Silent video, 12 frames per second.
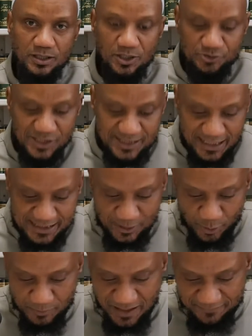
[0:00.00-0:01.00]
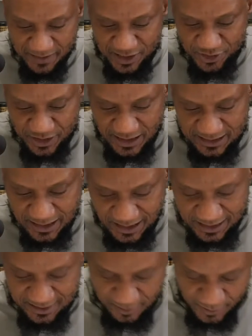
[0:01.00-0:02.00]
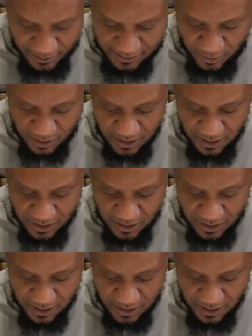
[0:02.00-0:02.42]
So that hadith ulama mentioned that At-Timithi rahimahullah